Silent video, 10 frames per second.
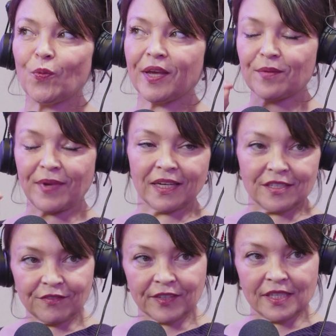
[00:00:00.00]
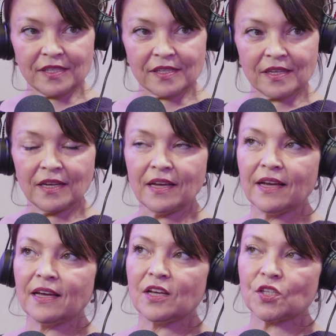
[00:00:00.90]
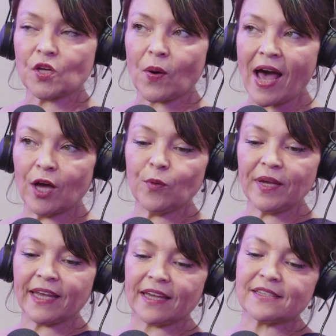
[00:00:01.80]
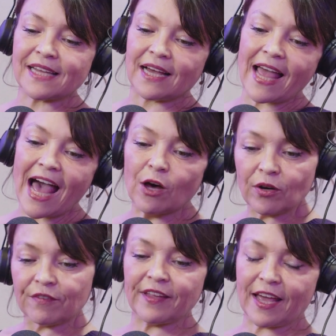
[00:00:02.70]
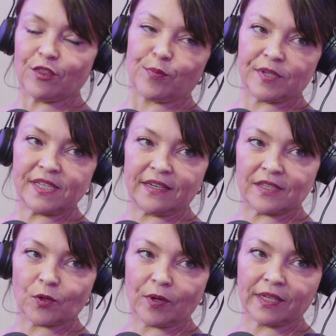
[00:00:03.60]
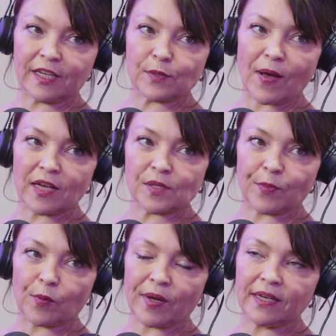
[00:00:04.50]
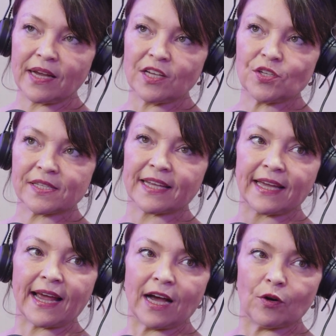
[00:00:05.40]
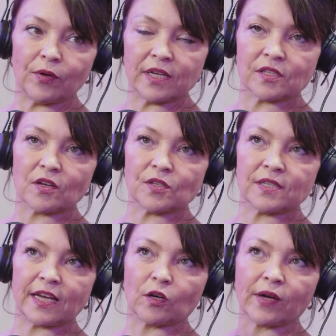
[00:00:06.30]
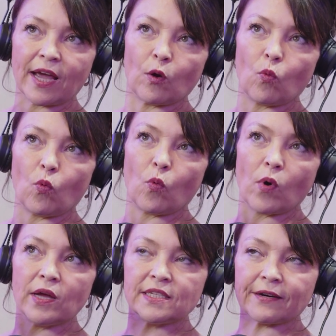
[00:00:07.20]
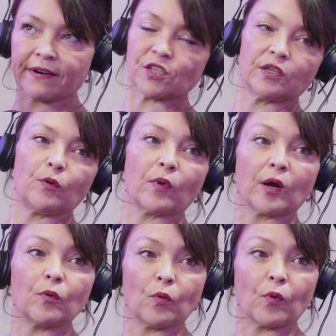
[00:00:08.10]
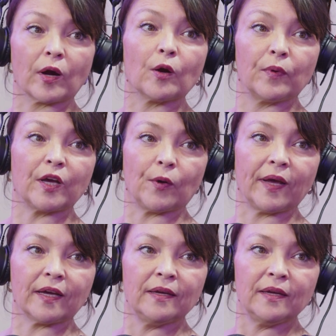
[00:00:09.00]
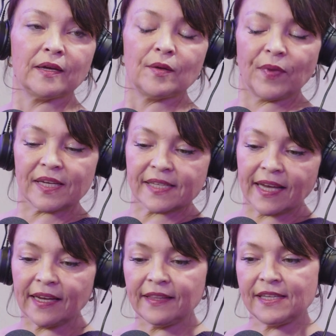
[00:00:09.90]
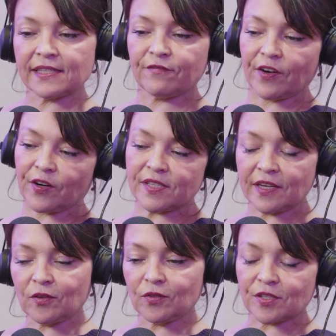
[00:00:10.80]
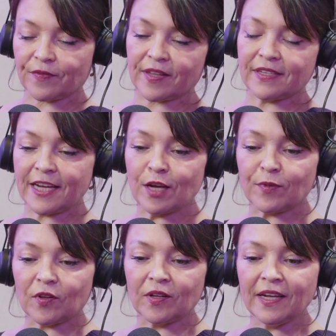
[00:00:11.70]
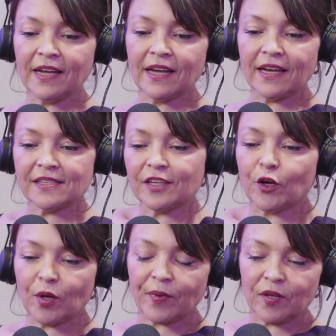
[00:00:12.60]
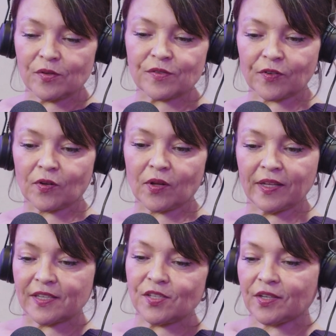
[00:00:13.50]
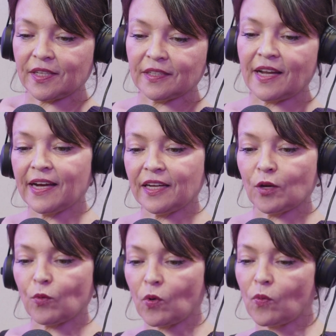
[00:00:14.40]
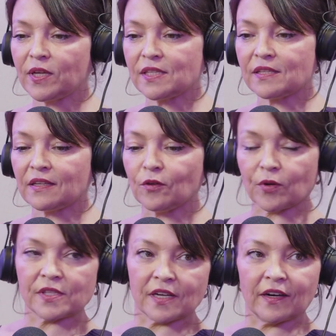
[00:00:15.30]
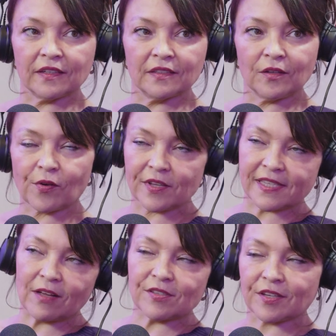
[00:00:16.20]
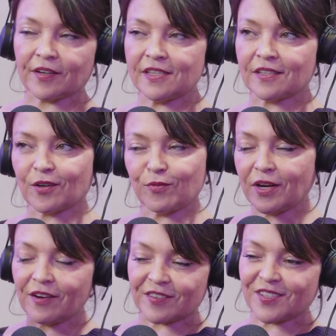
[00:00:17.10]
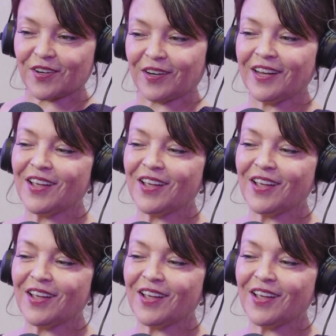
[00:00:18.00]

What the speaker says: we can make a difference. So how do we get us out of the Anthropocene as quickly as possible? But not just get out. It's also saying, okay, what directionally, where are we going? Because getting these various stakeholders around the table isn't going to be useful unless you can align on, well, what's the North Star or the South Star, East Star, whatever star.